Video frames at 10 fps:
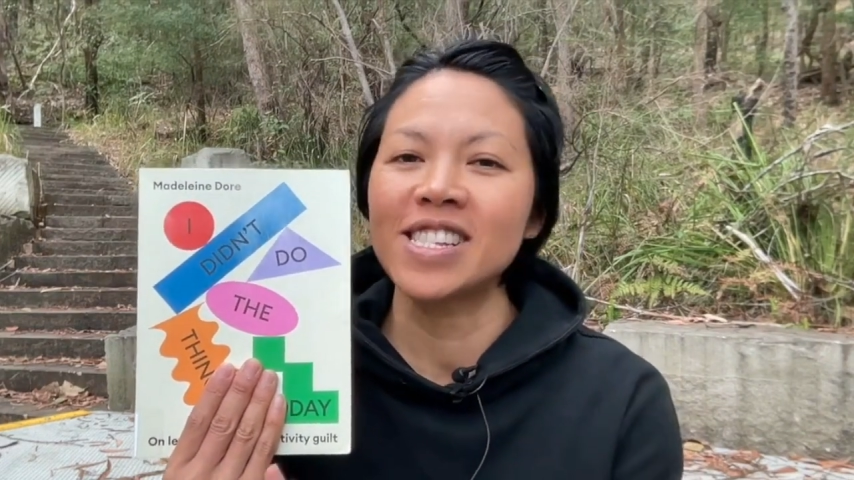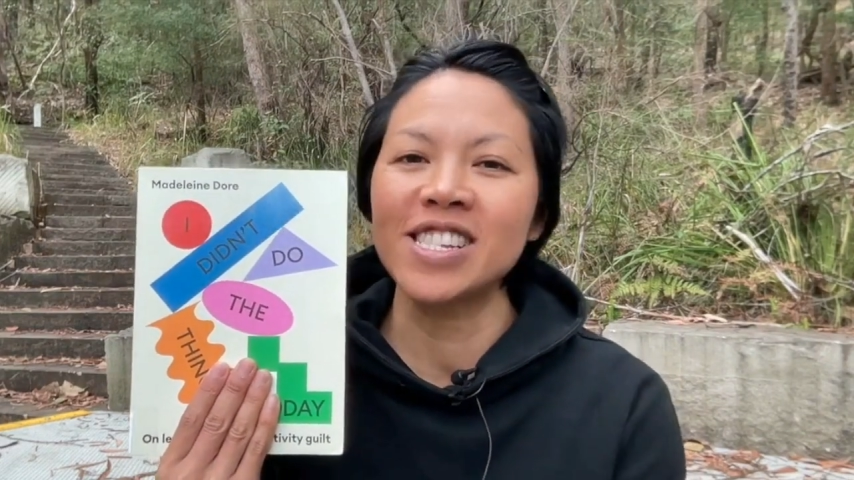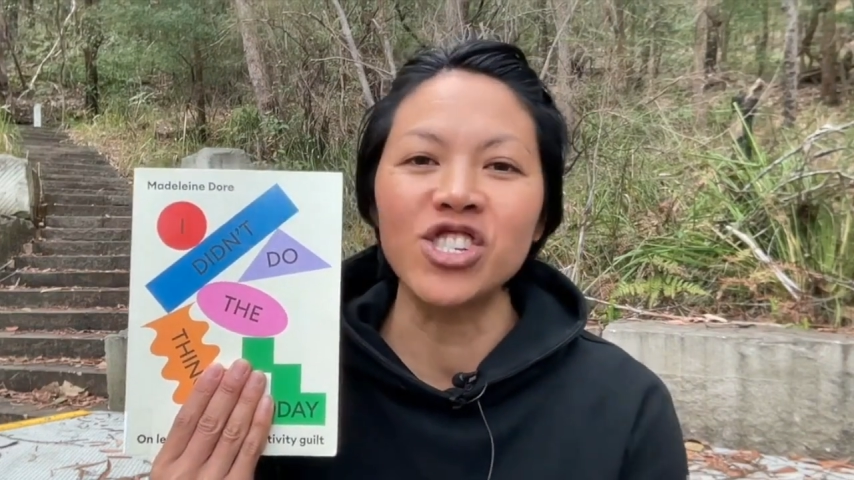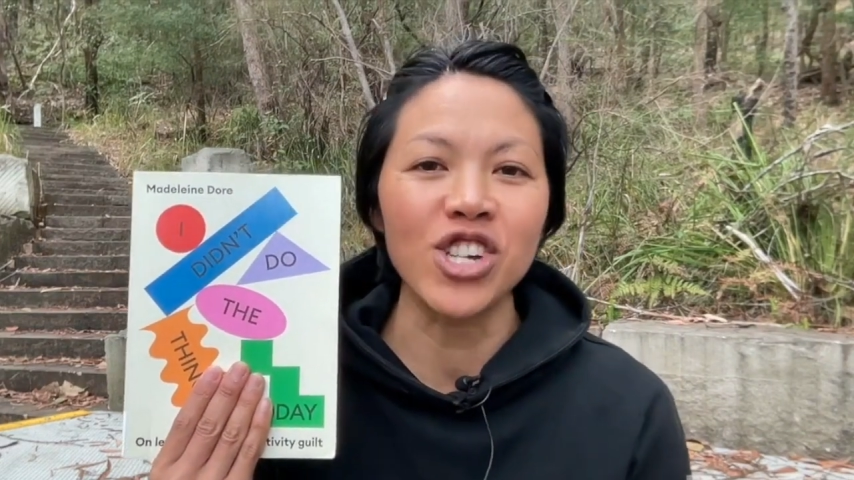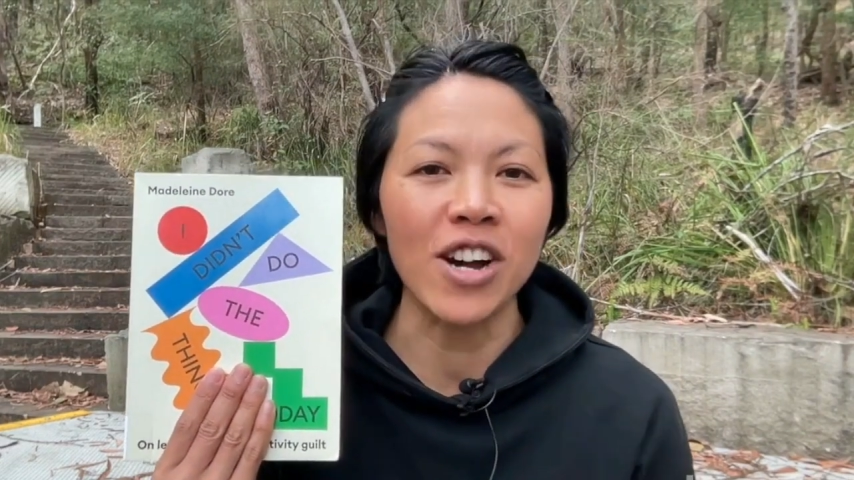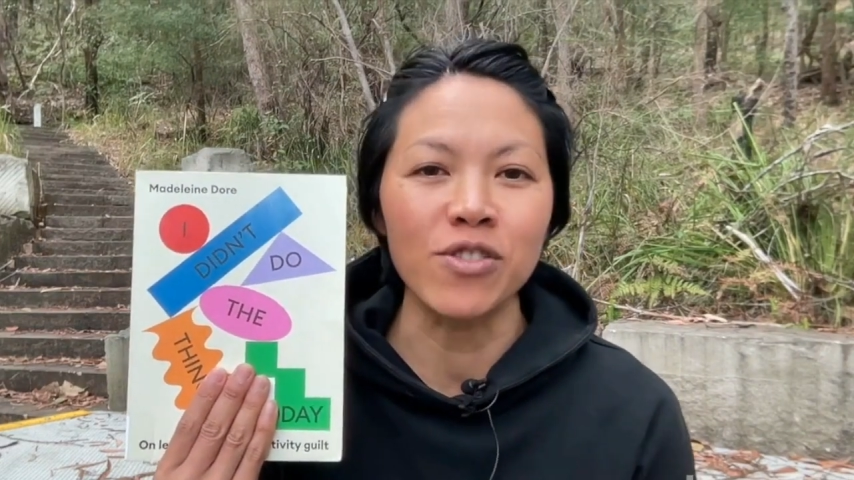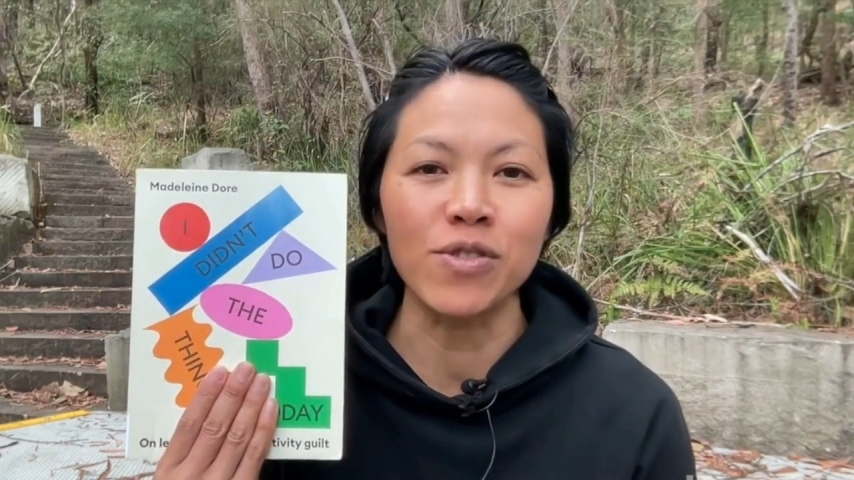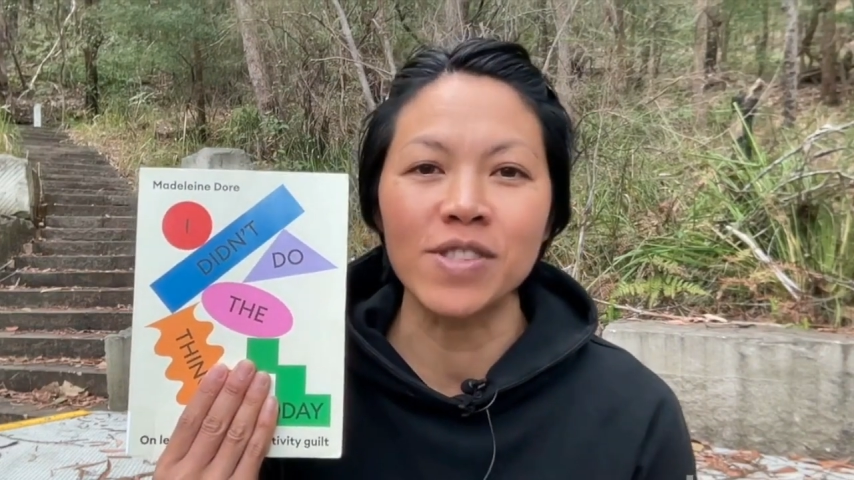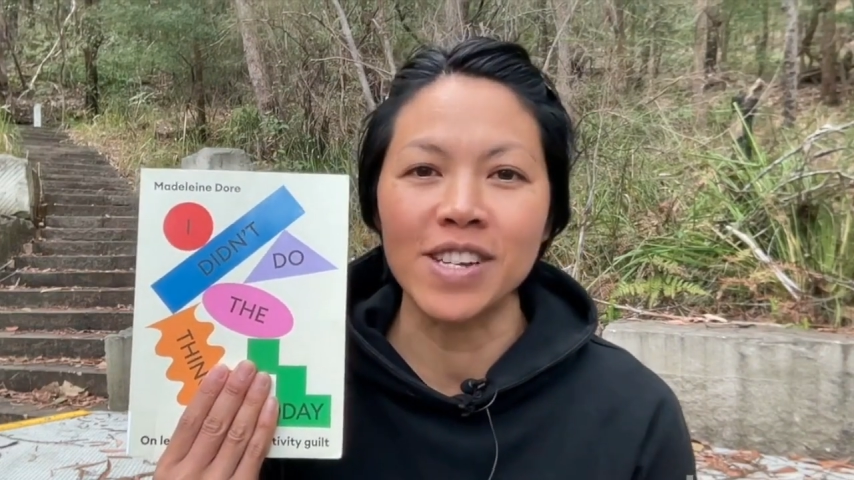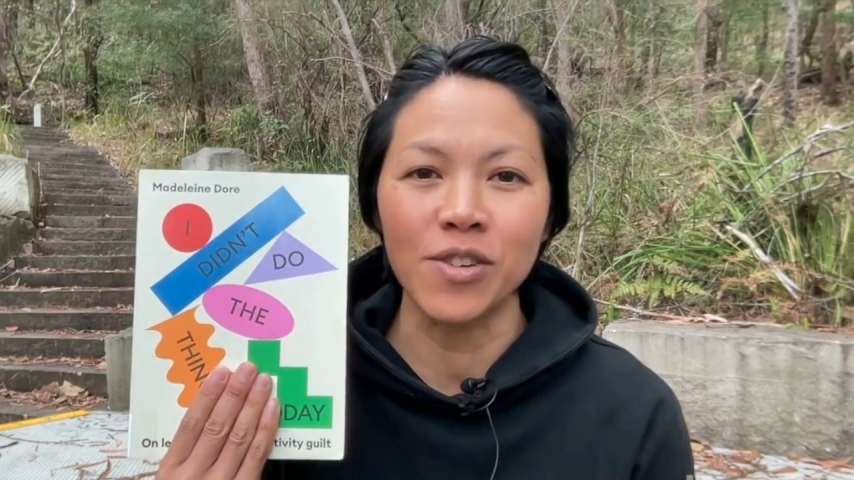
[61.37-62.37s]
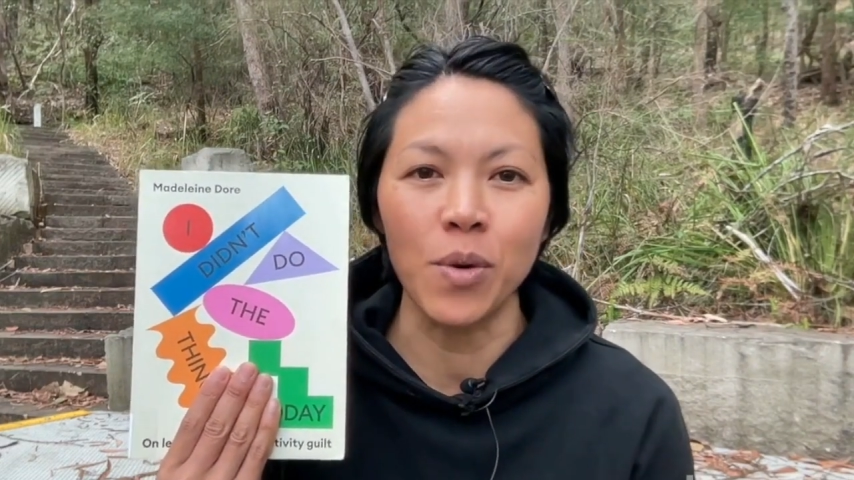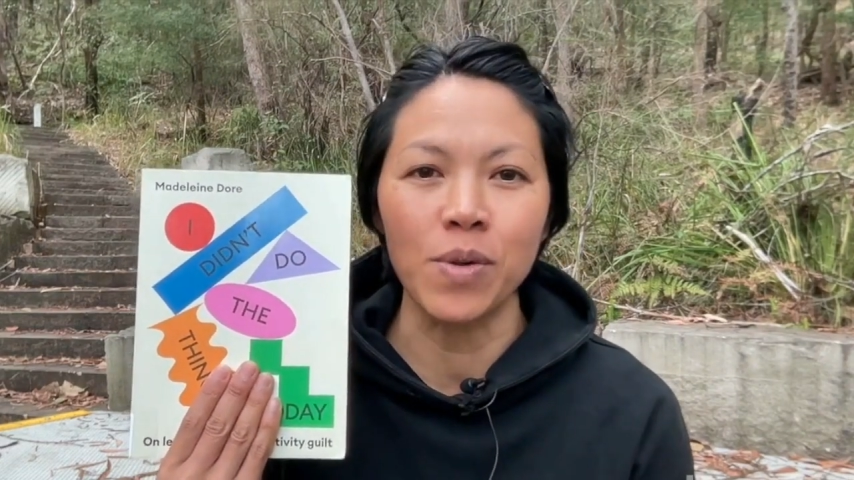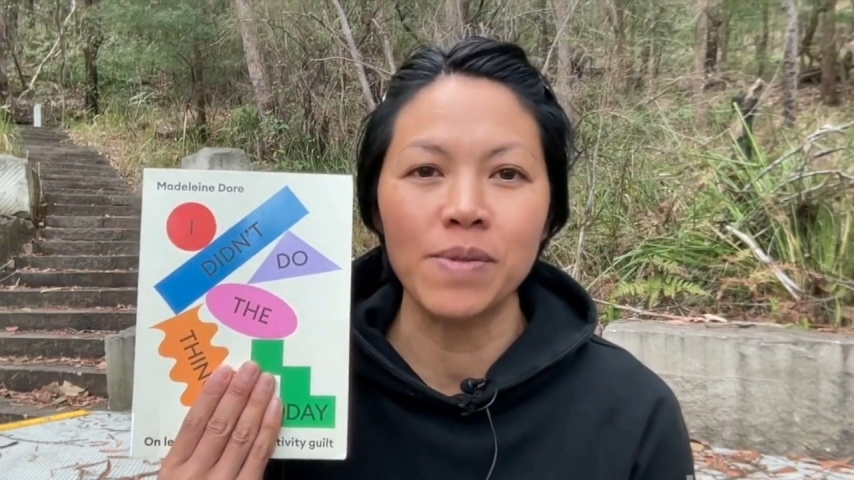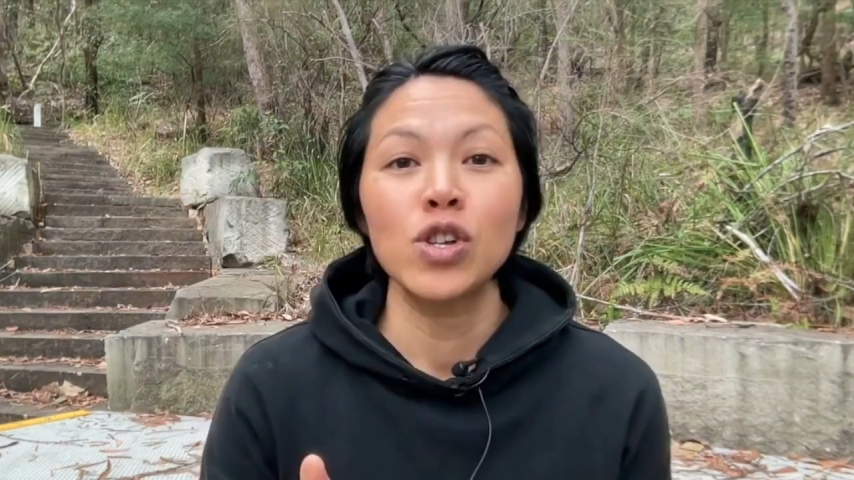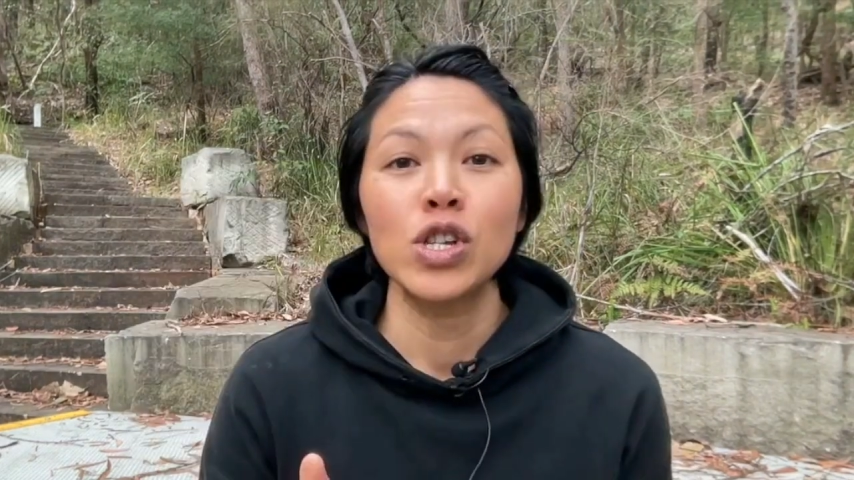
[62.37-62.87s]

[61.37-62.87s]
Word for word: to juggle it all.